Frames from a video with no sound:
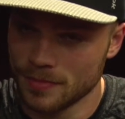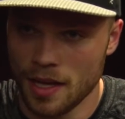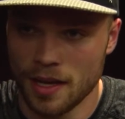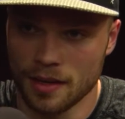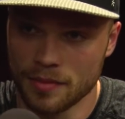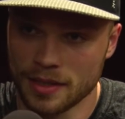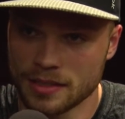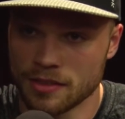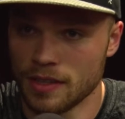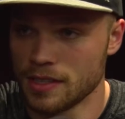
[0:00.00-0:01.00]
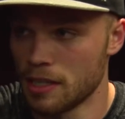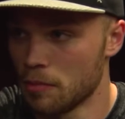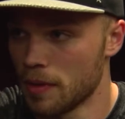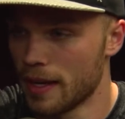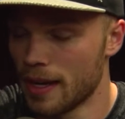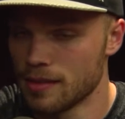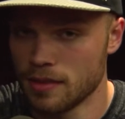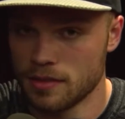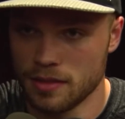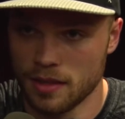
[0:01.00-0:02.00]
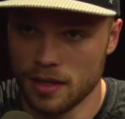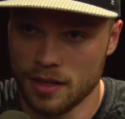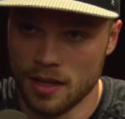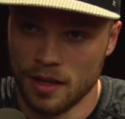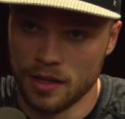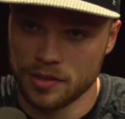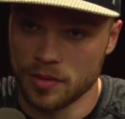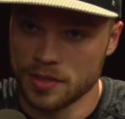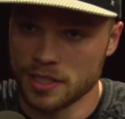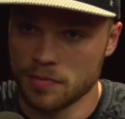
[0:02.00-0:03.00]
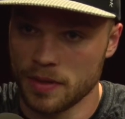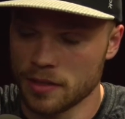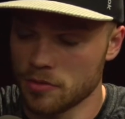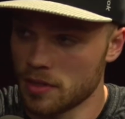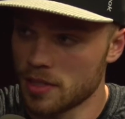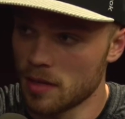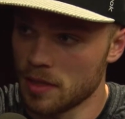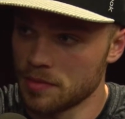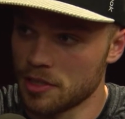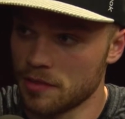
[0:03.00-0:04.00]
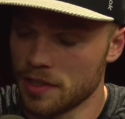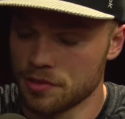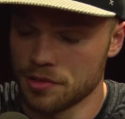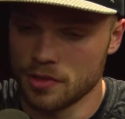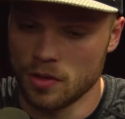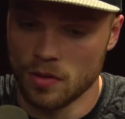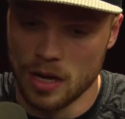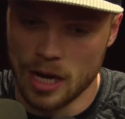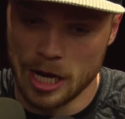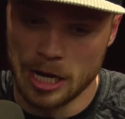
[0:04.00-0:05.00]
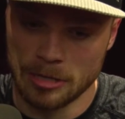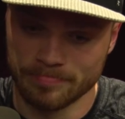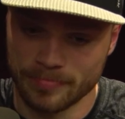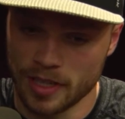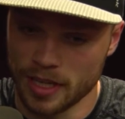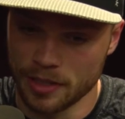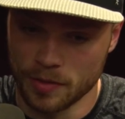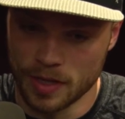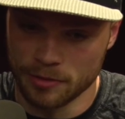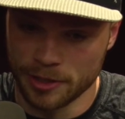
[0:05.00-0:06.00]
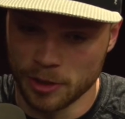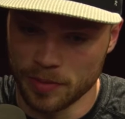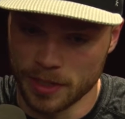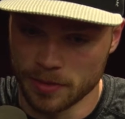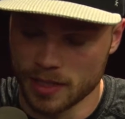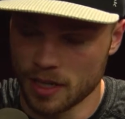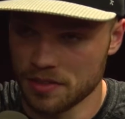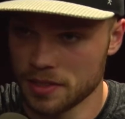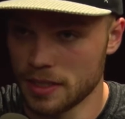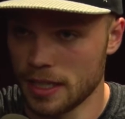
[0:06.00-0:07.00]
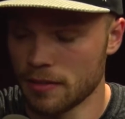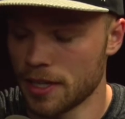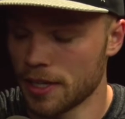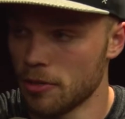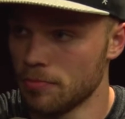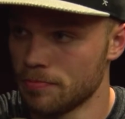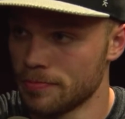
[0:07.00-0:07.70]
Yeah, I mean, that's a fun team to play against. It's always nice to play against one of the top teams in your division. So got to regroup here, recover, and get ready to go.